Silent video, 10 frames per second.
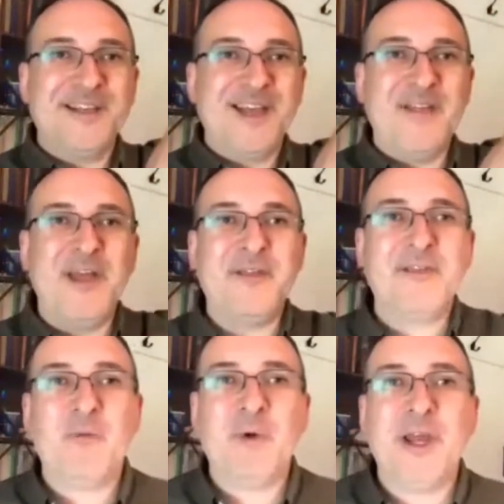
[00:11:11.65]
and then
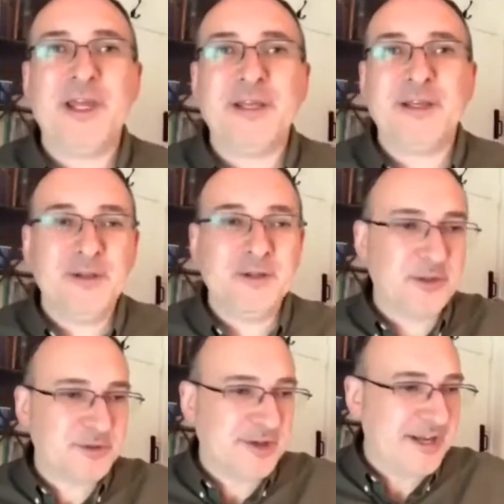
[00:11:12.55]
that way, you know,
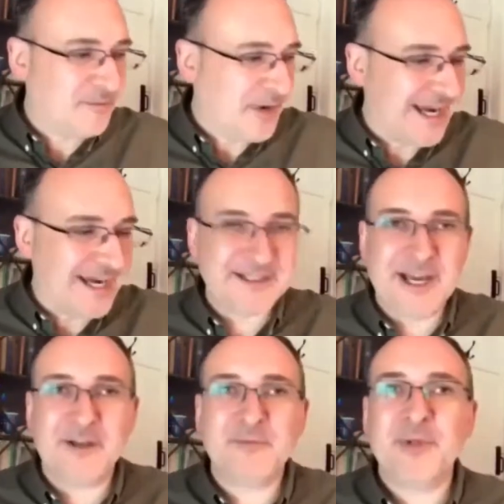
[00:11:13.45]
your sleeve might hang down,